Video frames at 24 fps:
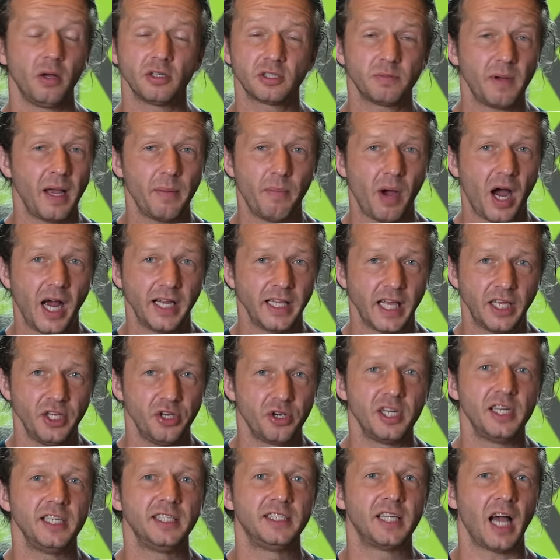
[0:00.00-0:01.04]
blows my mind that
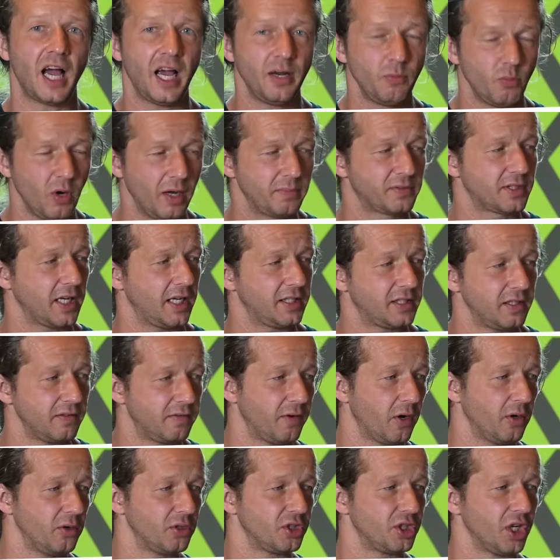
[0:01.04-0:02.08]
you can design websites in
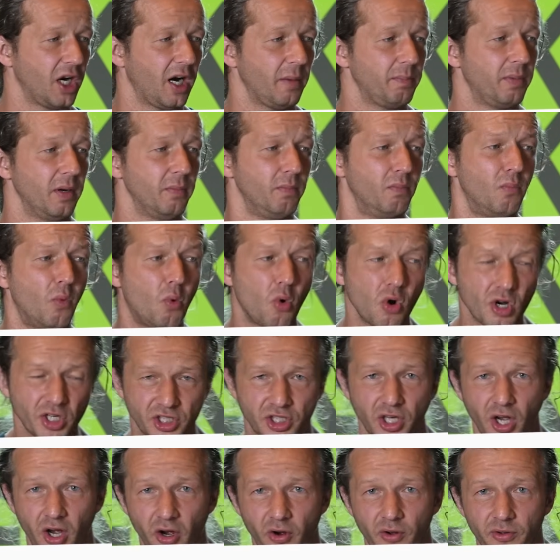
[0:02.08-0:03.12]
Photoshop, but more
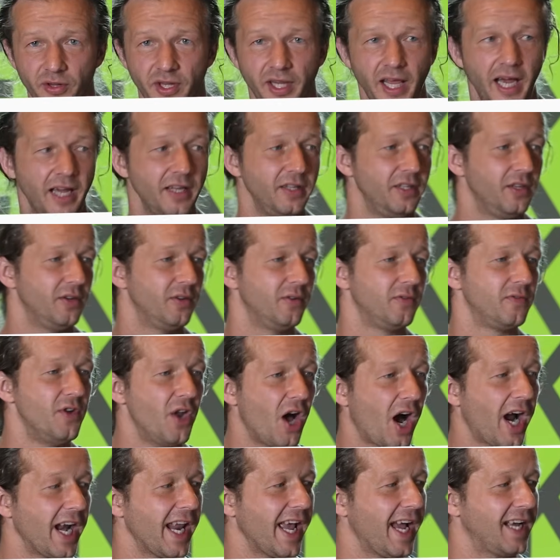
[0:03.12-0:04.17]
so that you've
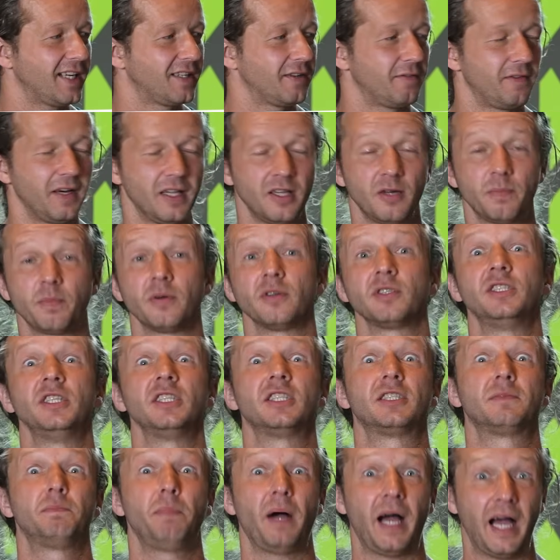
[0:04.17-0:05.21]
not had developers
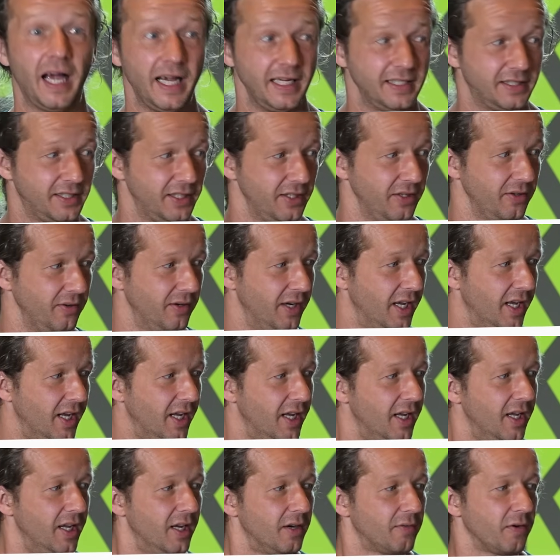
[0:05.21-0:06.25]
despise you
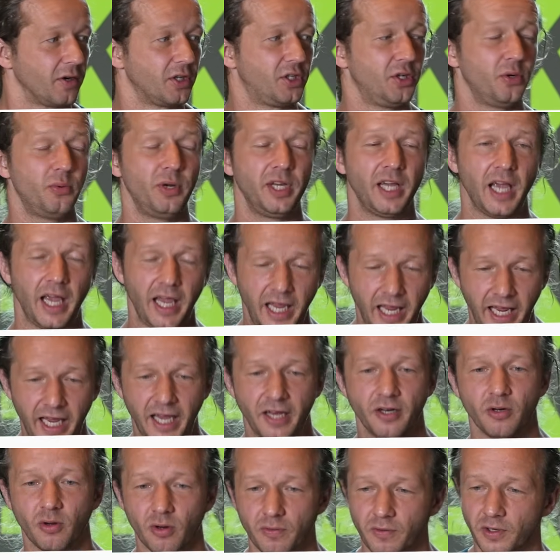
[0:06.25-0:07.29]
for doing a
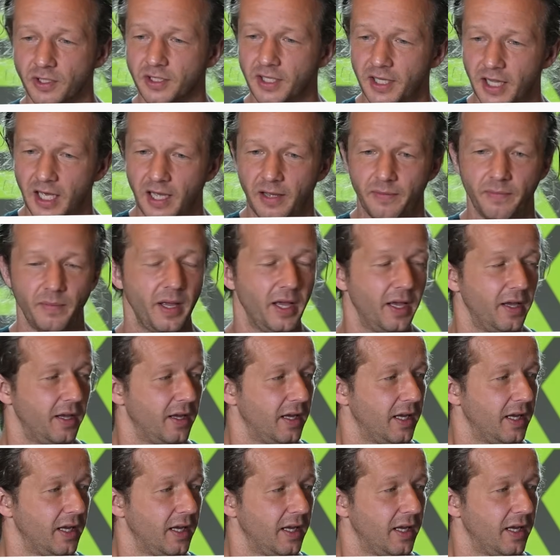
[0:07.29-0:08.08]
handover to them